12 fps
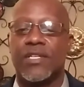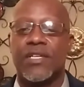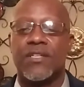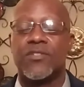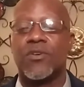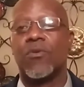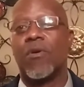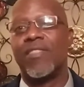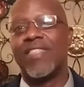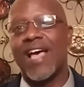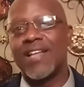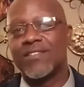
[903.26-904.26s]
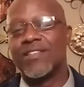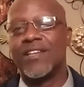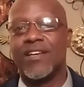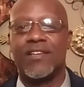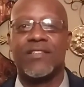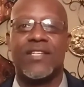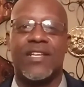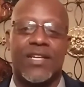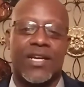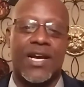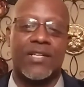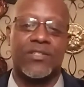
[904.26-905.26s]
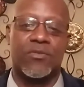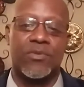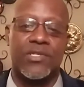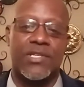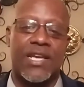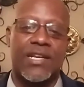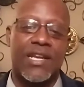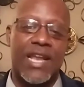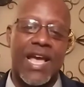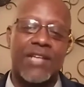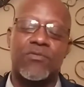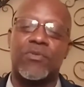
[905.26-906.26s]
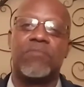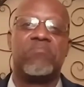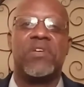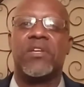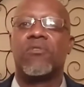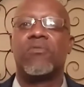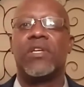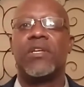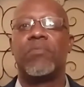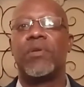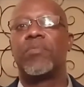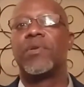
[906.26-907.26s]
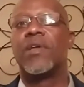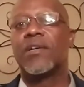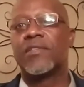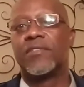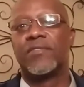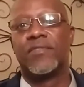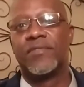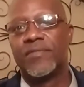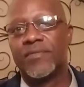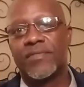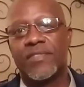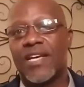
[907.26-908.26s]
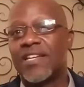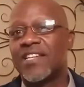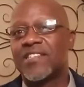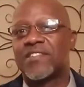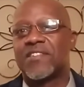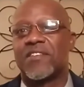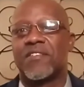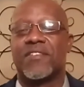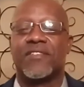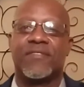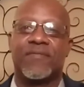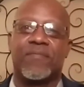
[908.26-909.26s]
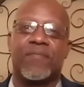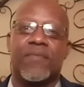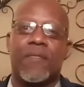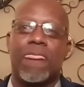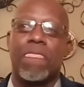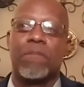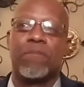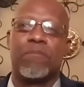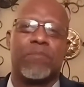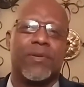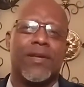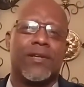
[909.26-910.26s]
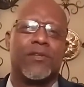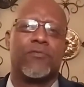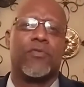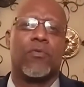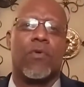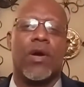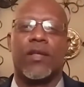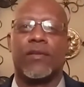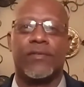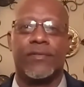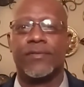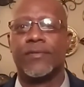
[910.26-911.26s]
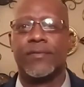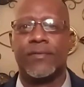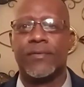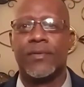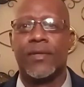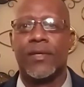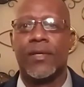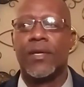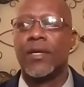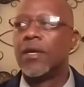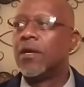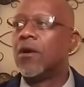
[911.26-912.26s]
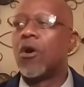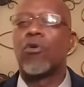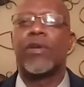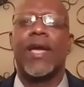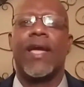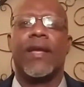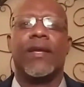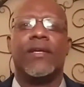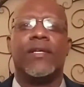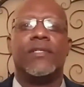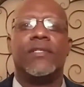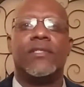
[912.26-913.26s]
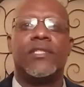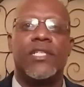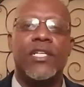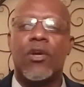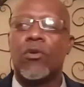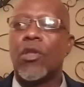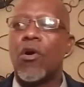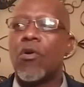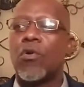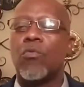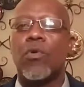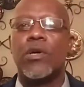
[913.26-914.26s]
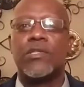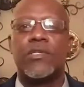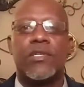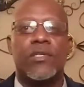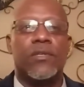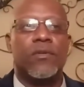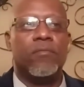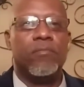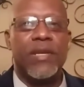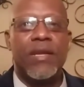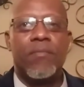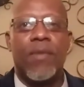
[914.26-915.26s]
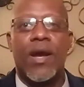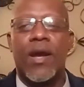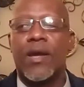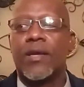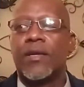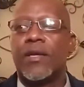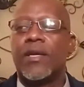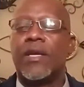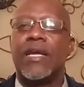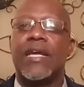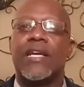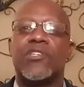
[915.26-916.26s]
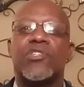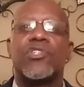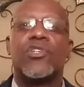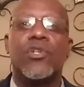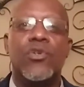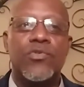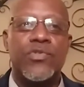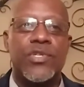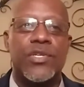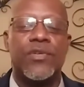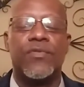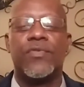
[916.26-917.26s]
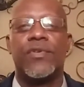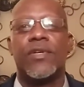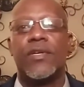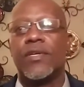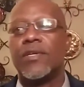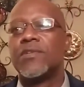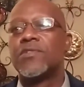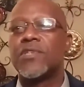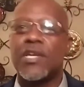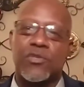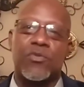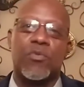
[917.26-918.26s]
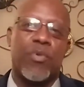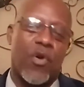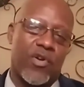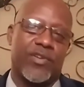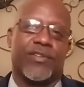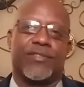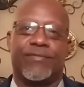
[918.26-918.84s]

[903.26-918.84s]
So that's an unintended consequence. And the last one, men don't need to be productive. Not necessary. Productive for what? Okay, she no longer wants to be my exclusive sexual partner.